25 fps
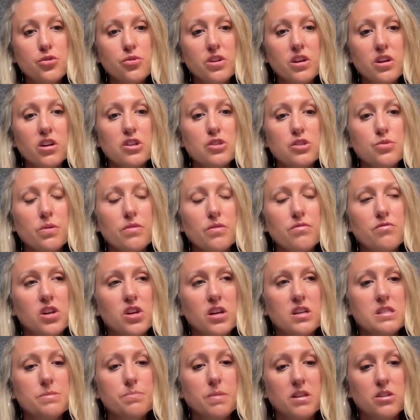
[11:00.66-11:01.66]
two years we've
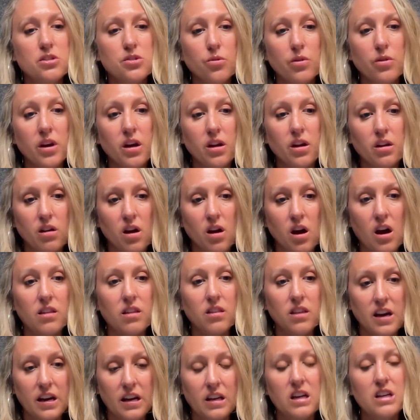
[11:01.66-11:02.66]
just been doing
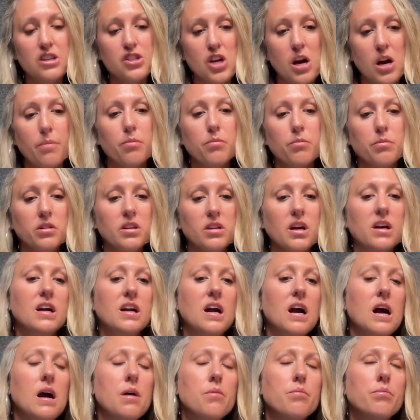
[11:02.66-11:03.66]
online on
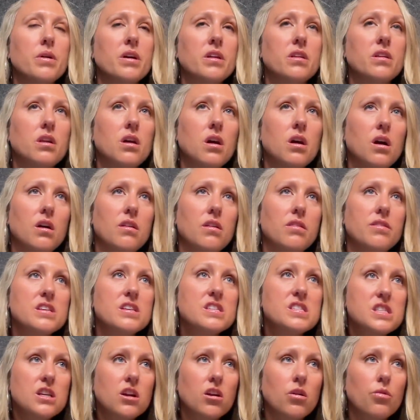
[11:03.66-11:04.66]
choppermill.com but uh,
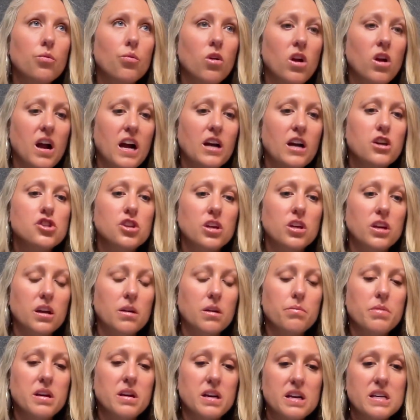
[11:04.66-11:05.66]
this year we're actually going
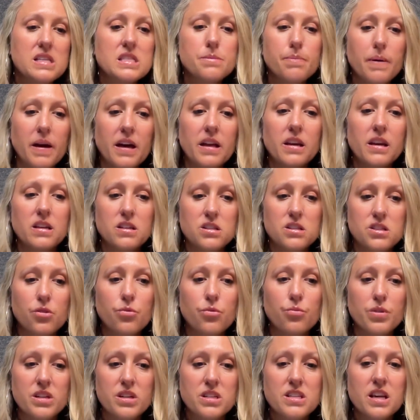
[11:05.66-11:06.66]
to be expanding
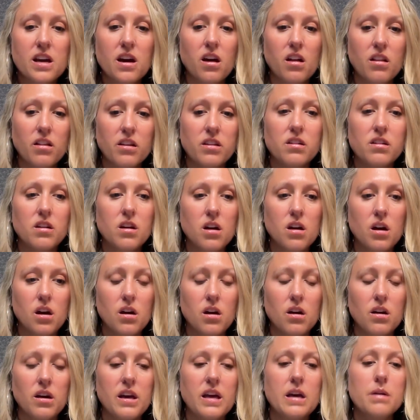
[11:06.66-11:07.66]
to retail and
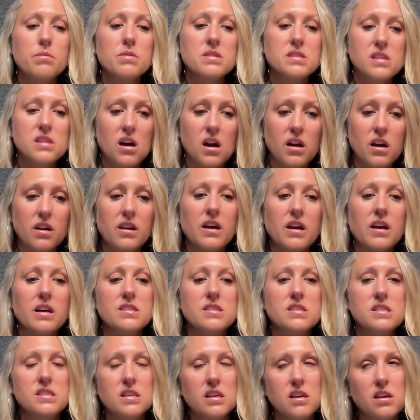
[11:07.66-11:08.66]
uh, amazon
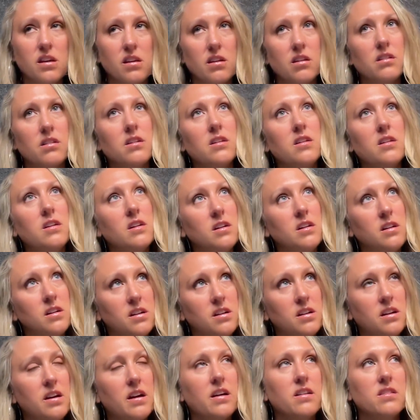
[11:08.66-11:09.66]
etsy
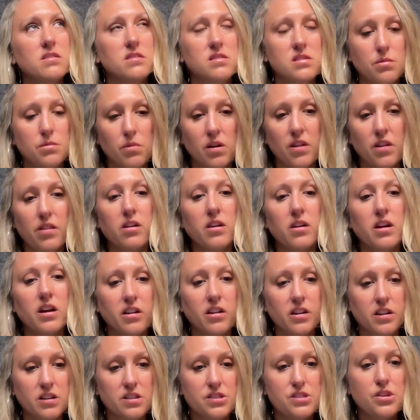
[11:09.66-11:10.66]
and some other
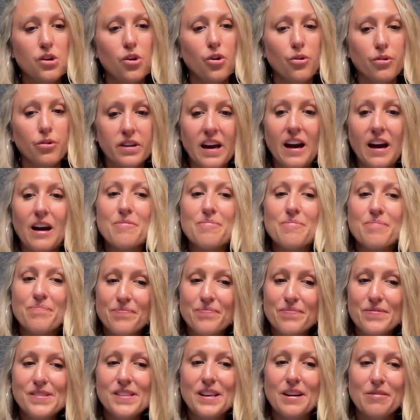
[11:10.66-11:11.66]
areas so yeah
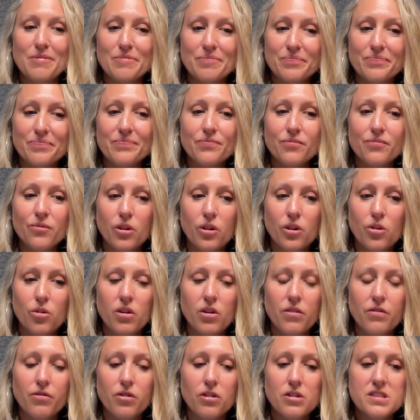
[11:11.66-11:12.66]
yeah we're
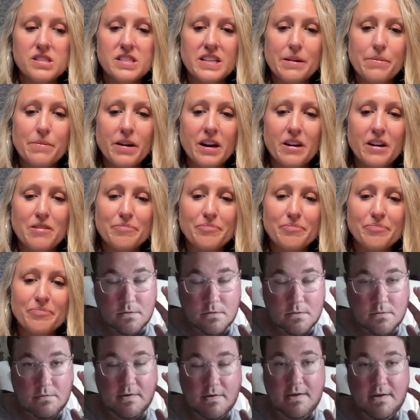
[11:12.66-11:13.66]
going full steam ahead.
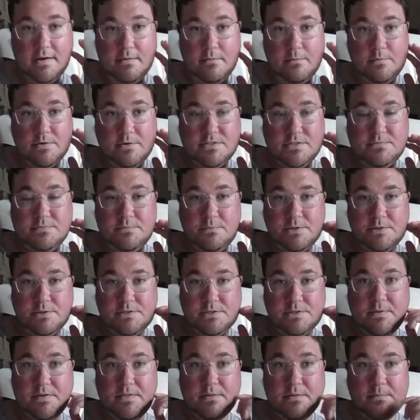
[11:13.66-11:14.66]
Great. What's what's
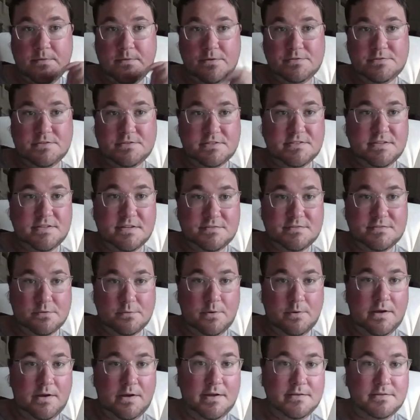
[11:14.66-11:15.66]
been the most successful
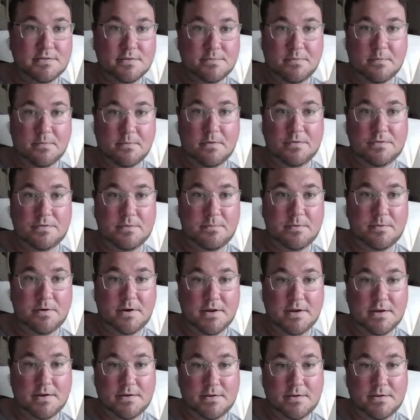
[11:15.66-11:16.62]
way to promote the brand?